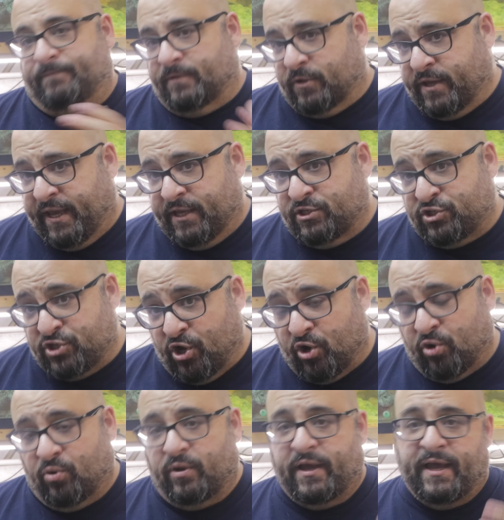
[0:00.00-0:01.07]
Okay,
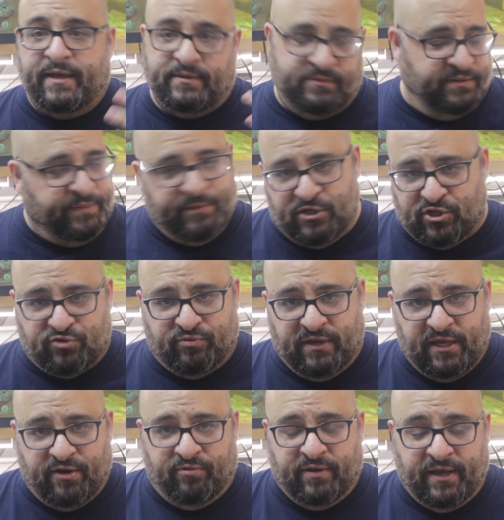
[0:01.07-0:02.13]
so let me just
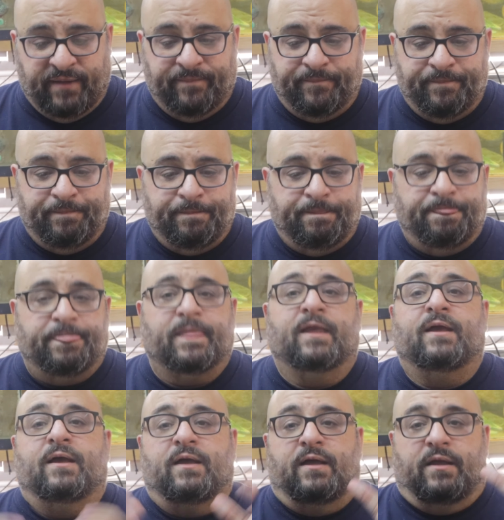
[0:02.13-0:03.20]
reiterate.
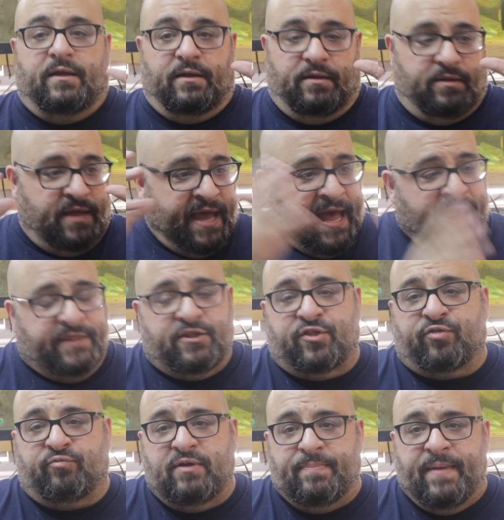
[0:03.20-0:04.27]
Add the
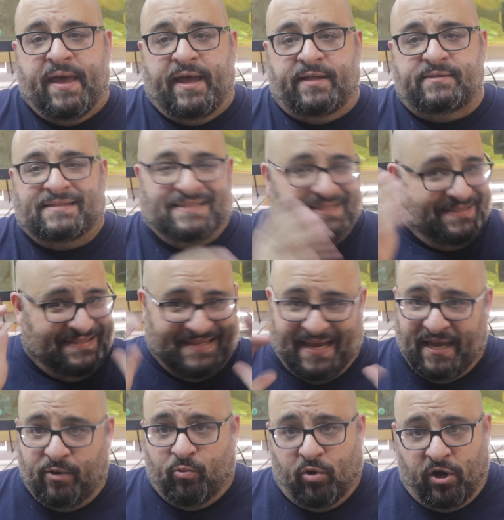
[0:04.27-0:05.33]
3 meds,
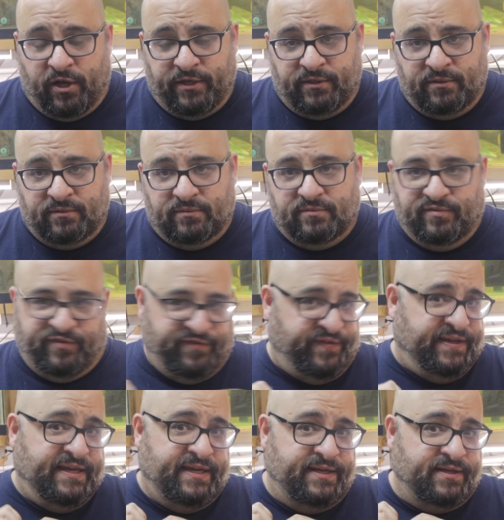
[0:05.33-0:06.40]
day 1,
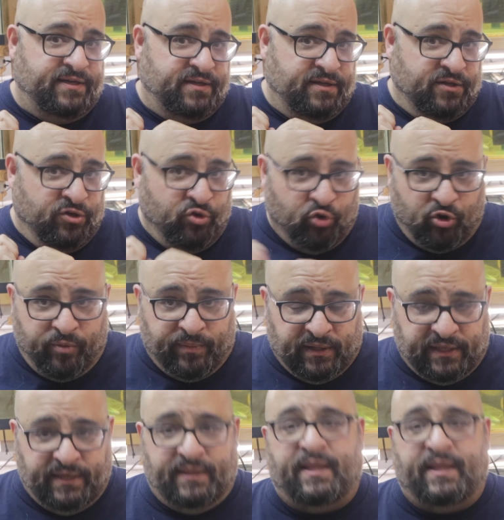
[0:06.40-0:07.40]
feed normally,